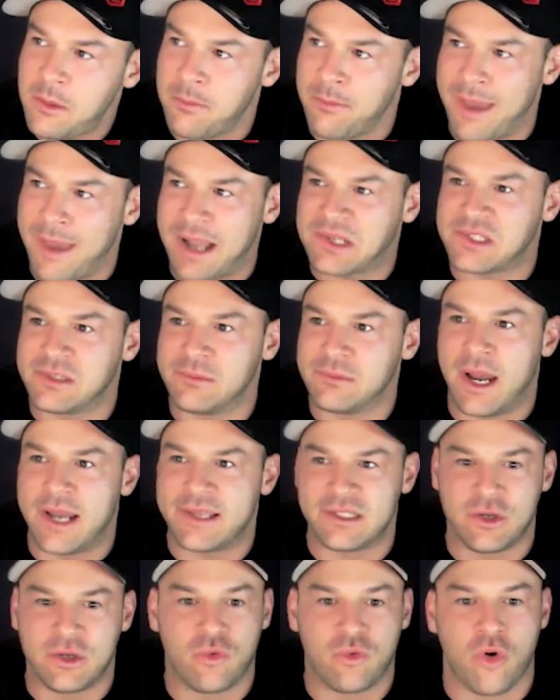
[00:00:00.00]

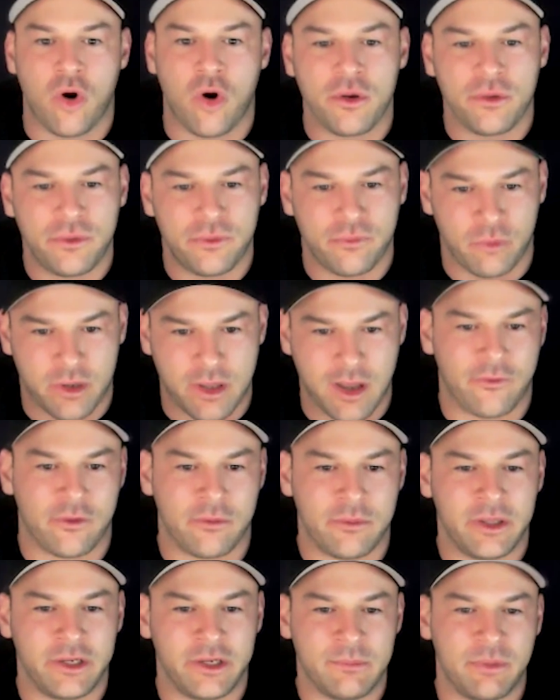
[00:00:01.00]
maximizing growth,
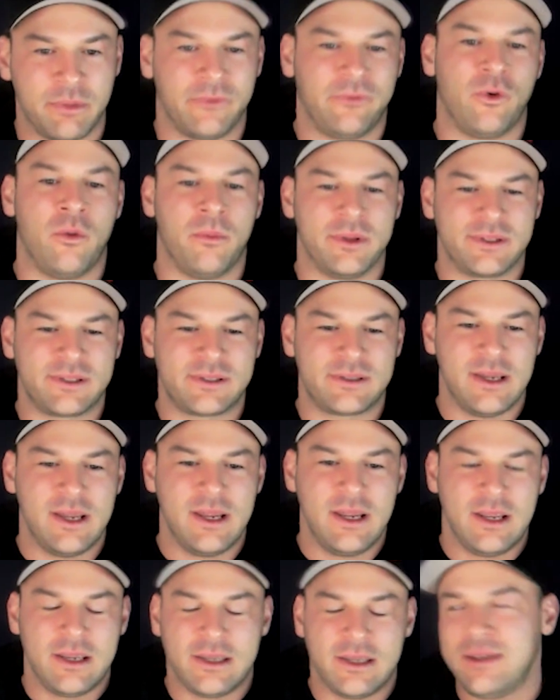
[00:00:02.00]
recoverability, and performance.
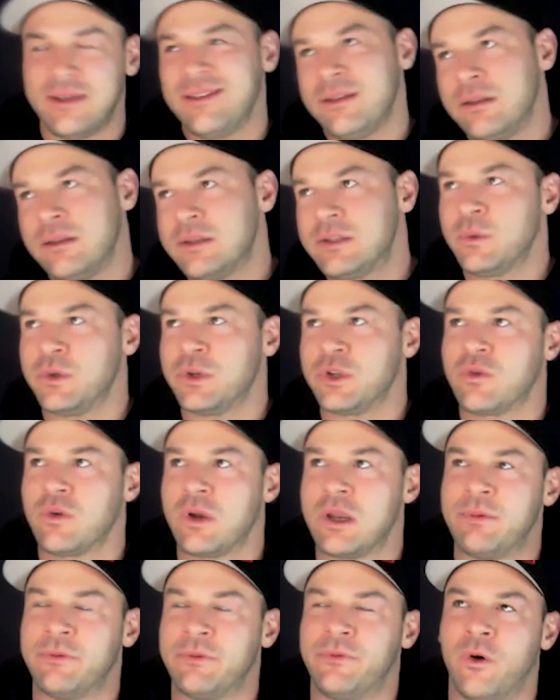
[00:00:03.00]
To a
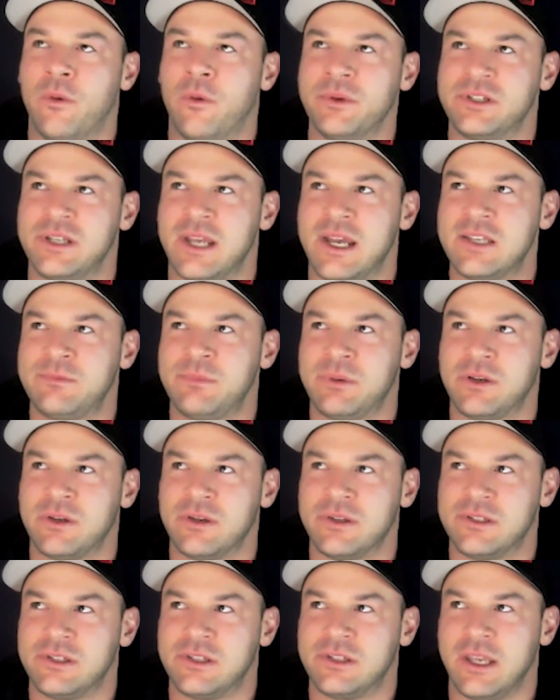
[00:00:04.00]
degree, performance, yes,
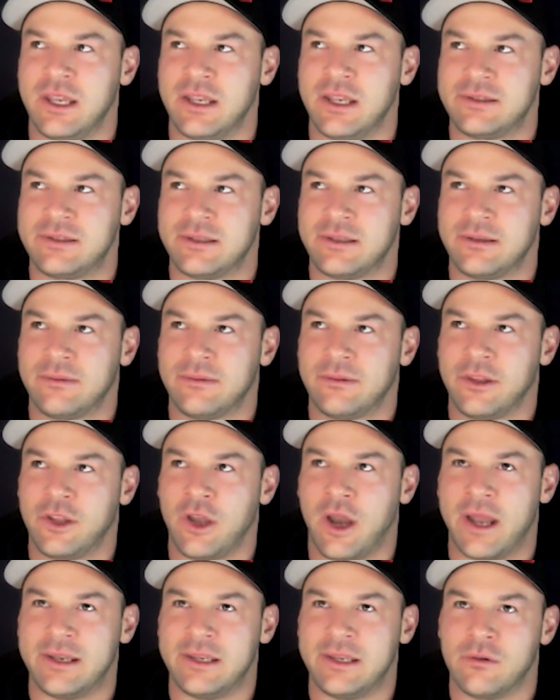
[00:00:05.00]
because it's
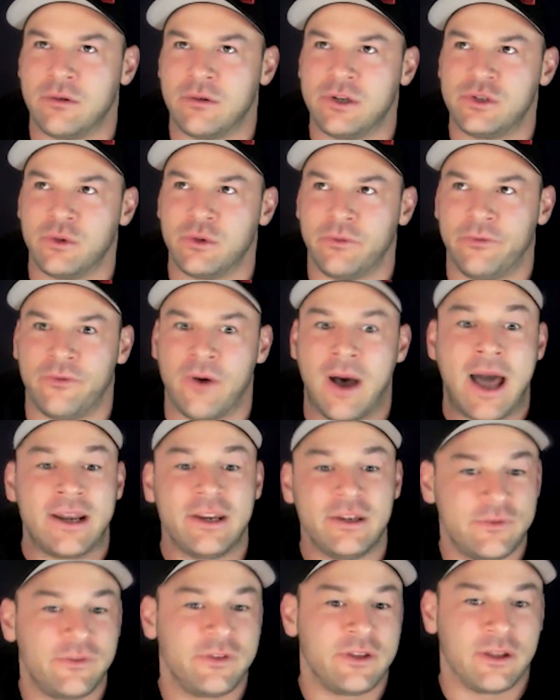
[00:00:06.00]
the idea is you're
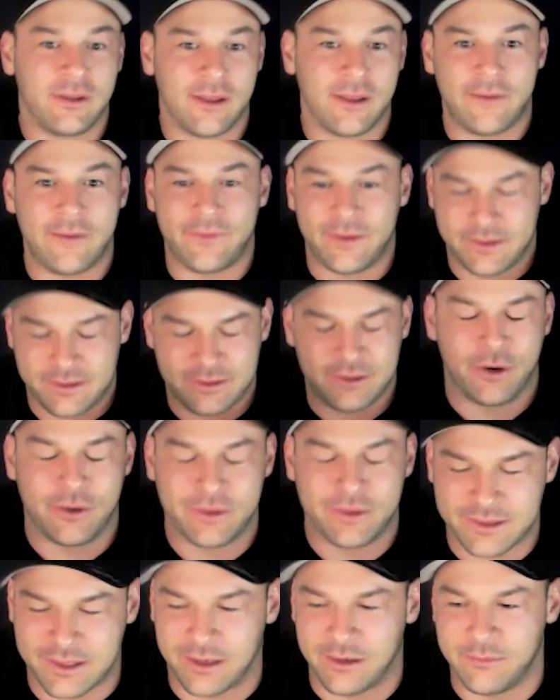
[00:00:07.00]
fighting for your life. That's
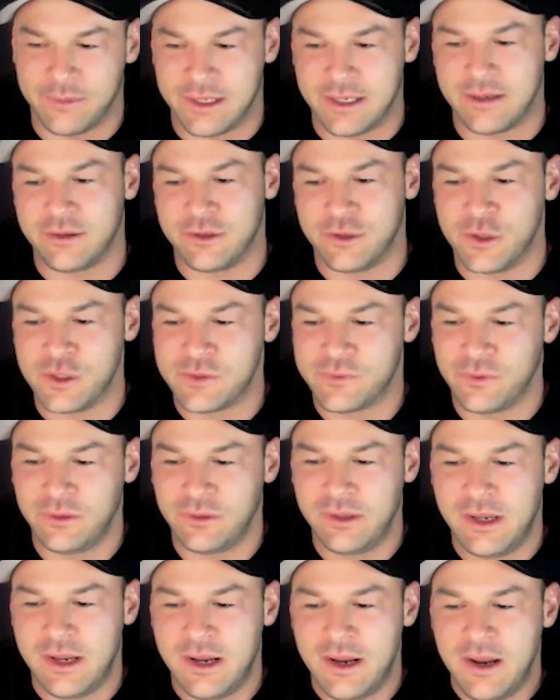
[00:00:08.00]
it's going to be
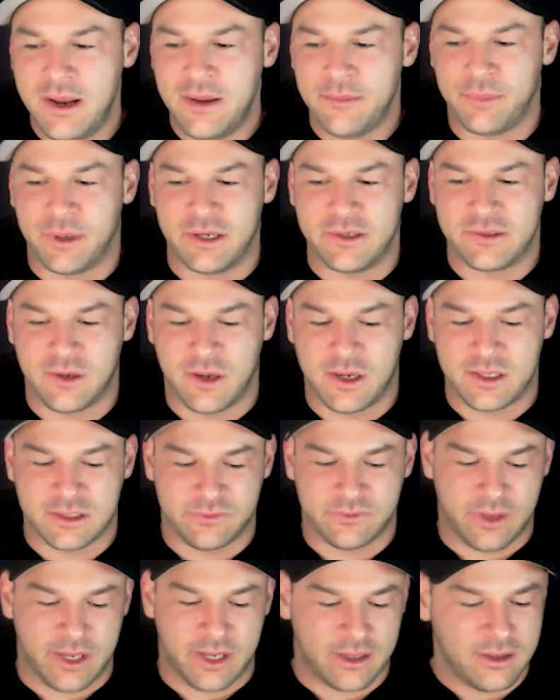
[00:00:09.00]
useful. But in terms
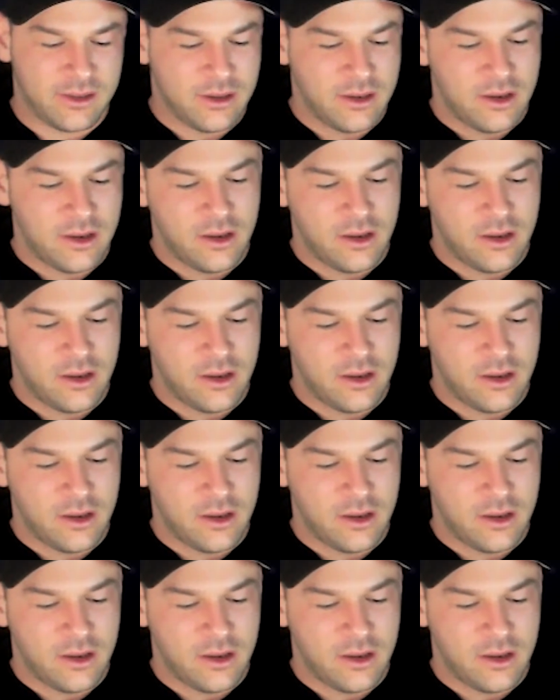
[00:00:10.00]
of like